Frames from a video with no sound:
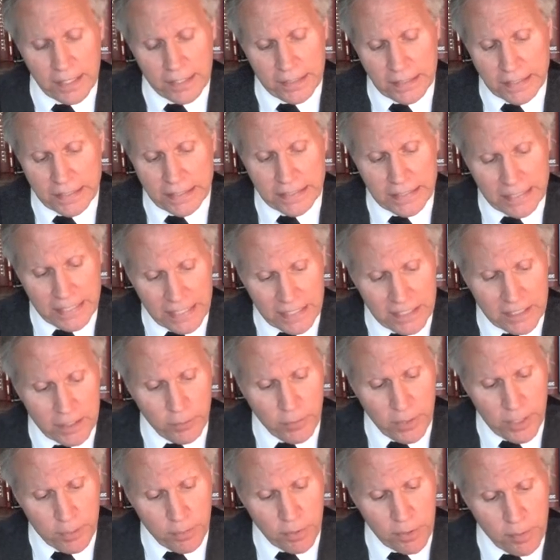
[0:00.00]
You need to
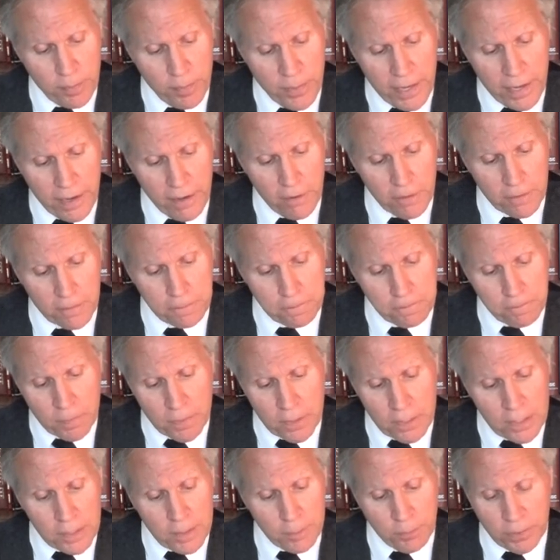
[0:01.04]
be prepared.
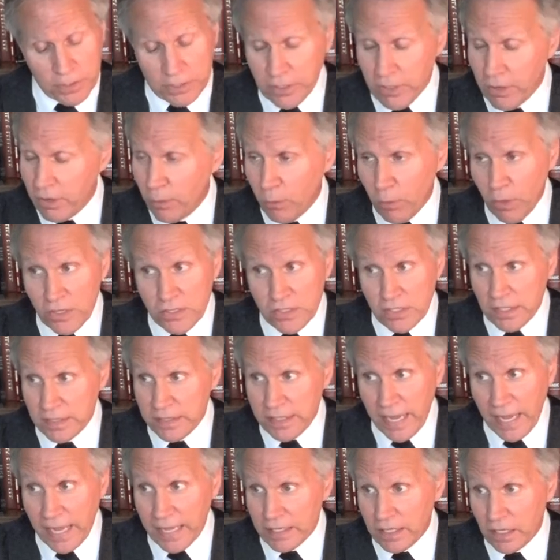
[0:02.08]
But no, it wasn't
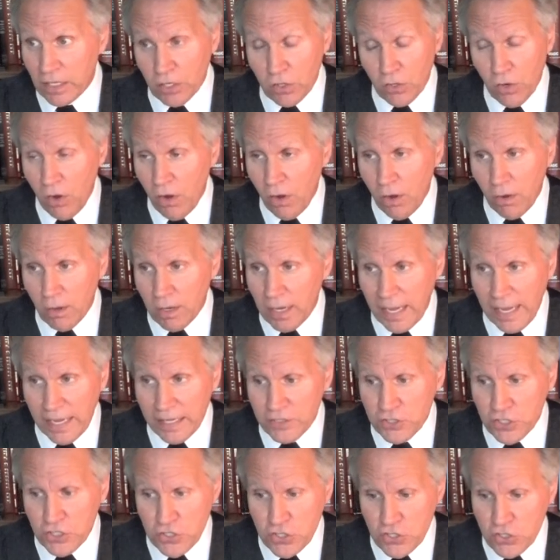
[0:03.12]
that at all. I
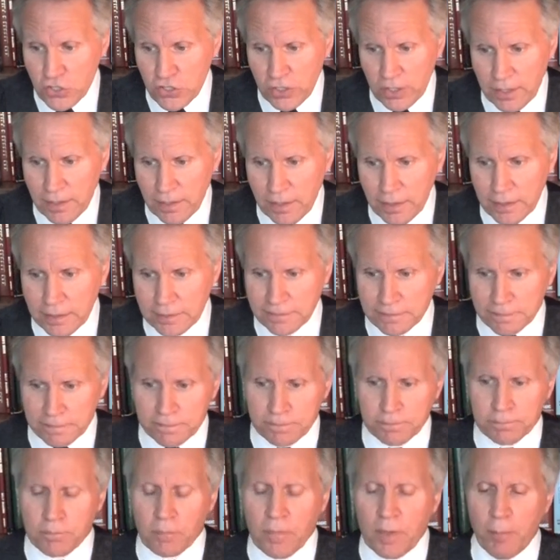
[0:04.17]
just,
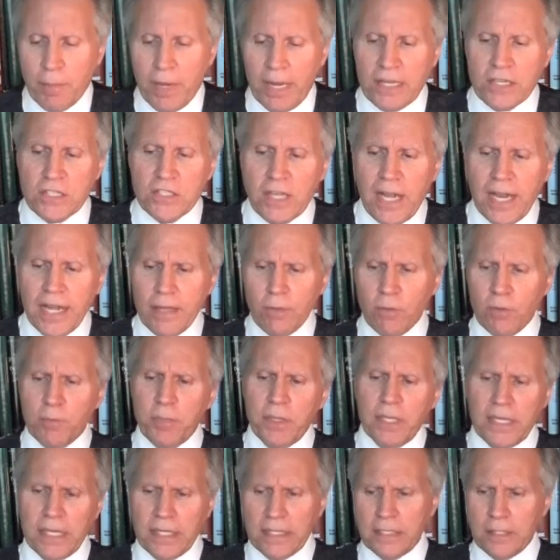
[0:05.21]
my anxiety would
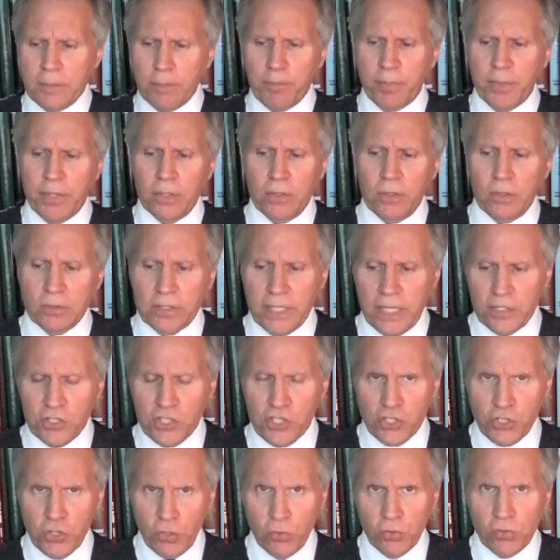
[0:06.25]
begin to build as
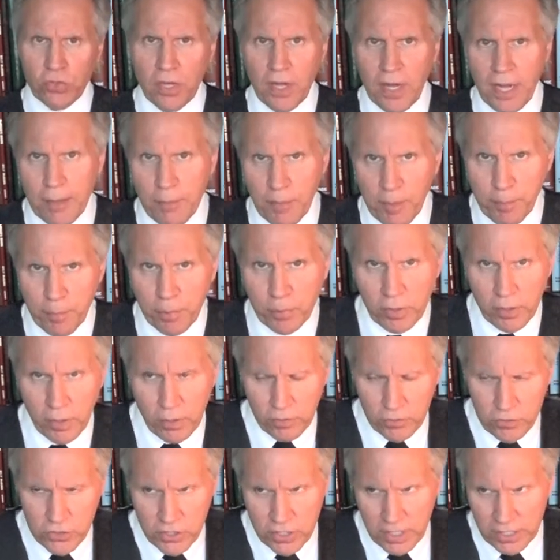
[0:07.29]
showtime
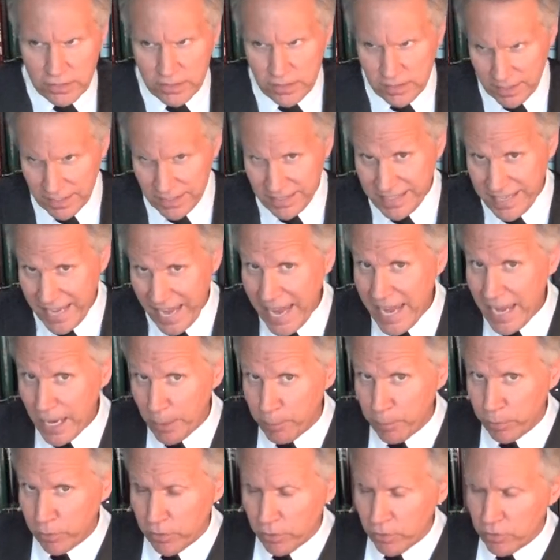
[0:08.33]
approached, as the day
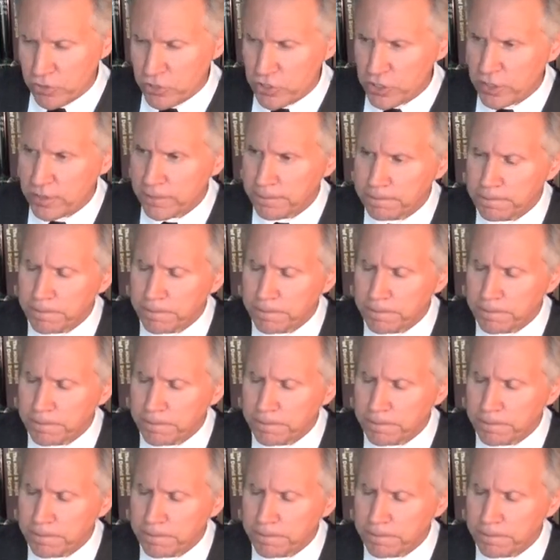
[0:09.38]
approached.